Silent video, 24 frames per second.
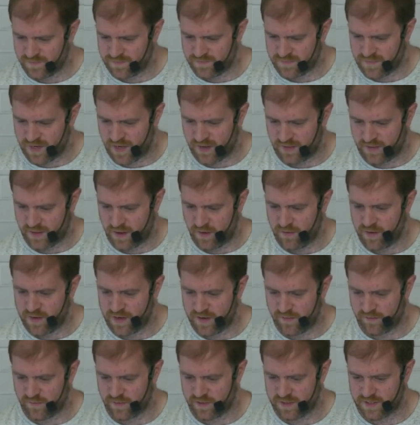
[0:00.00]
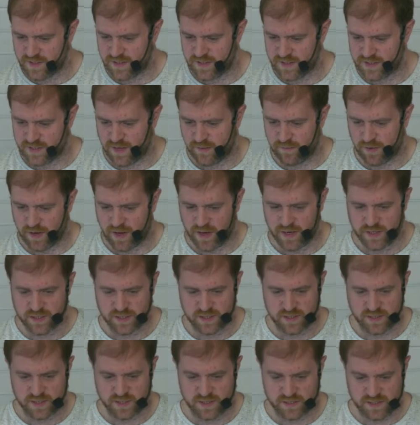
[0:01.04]
Yeah, the only difference in this
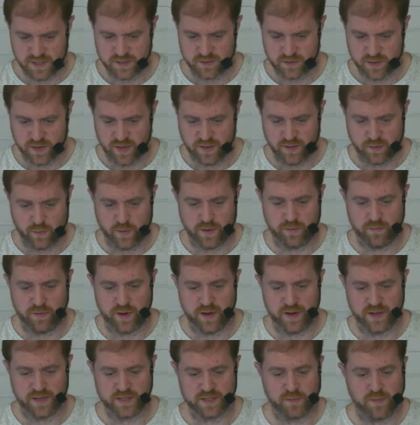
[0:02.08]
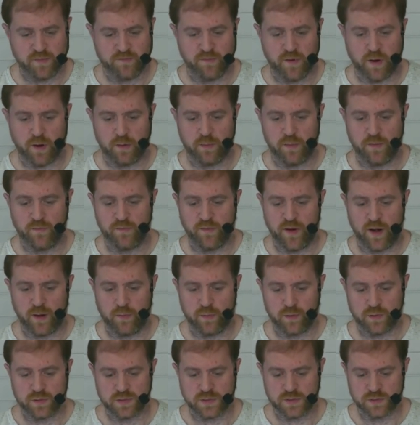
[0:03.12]
application is literally that we're reading some environment
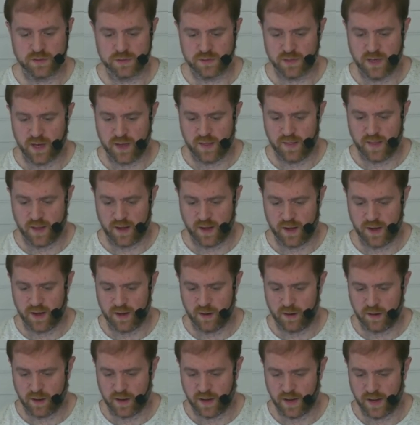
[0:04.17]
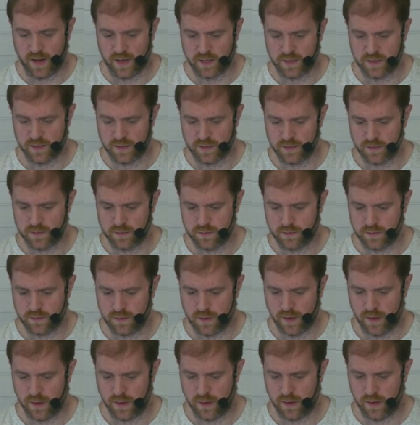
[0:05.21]
variables, and then in our connect
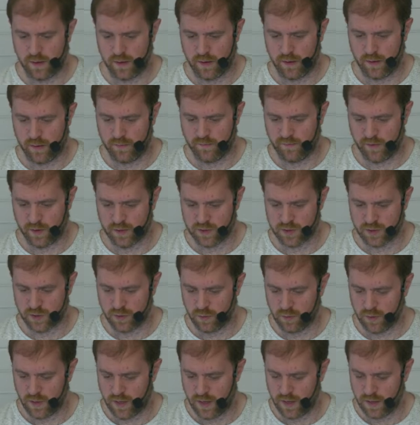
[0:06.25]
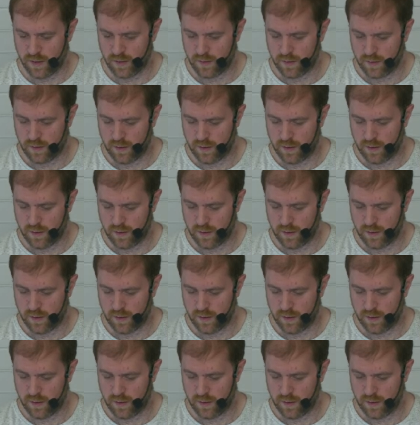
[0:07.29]
function call here,